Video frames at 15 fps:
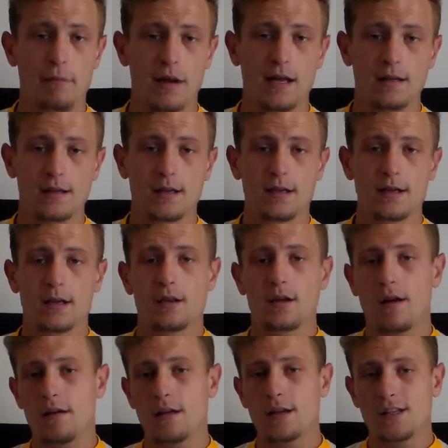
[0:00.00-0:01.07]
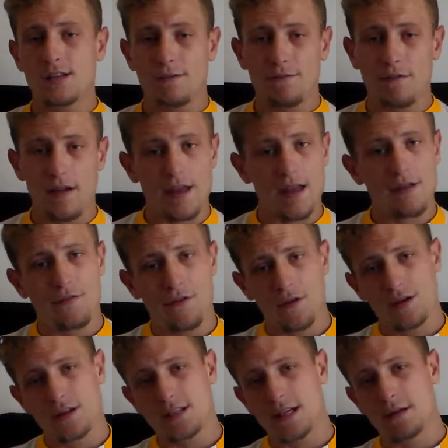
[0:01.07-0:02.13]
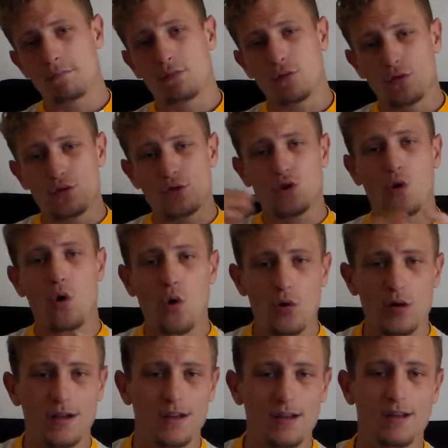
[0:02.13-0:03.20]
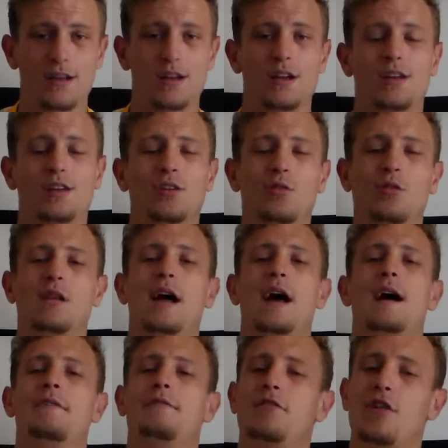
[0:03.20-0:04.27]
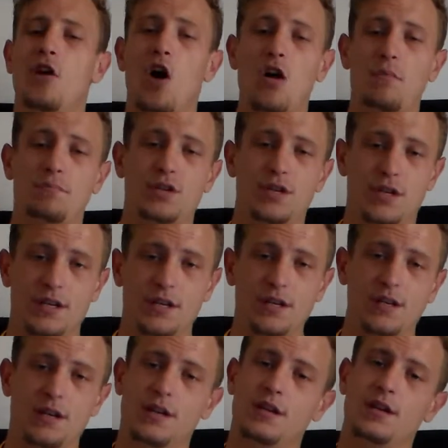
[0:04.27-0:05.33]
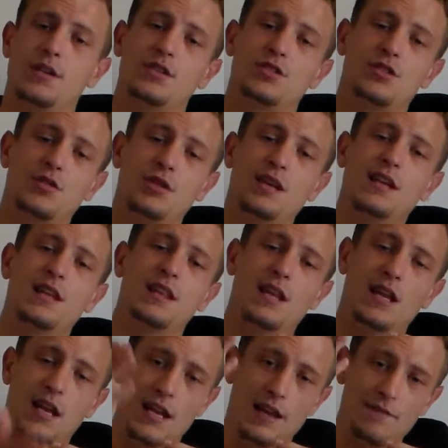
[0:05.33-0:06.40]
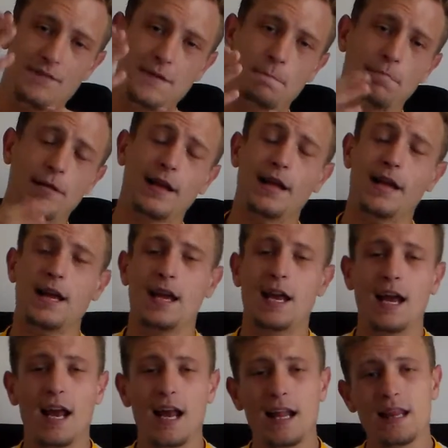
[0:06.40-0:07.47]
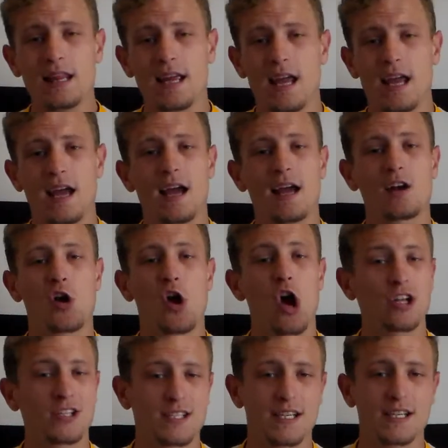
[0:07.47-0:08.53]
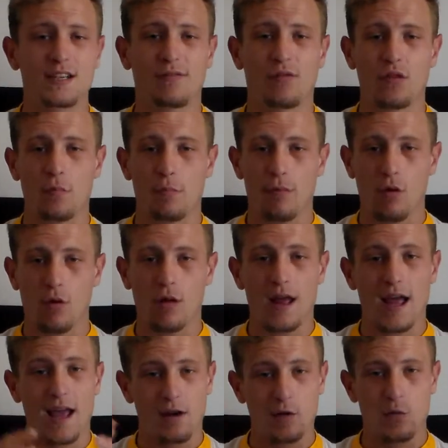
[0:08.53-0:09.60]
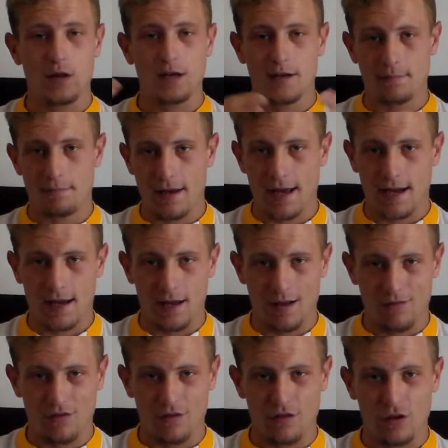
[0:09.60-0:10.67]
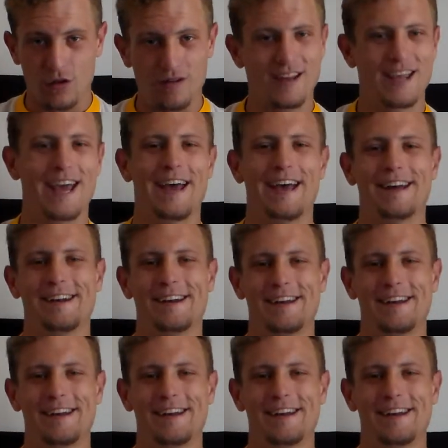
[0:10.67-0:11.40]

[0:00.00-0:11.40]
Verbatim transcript: But no need to fear if you're in team blue's corner, you'll have the option to either lift a player in the air and contest for the ball and win it back if you can.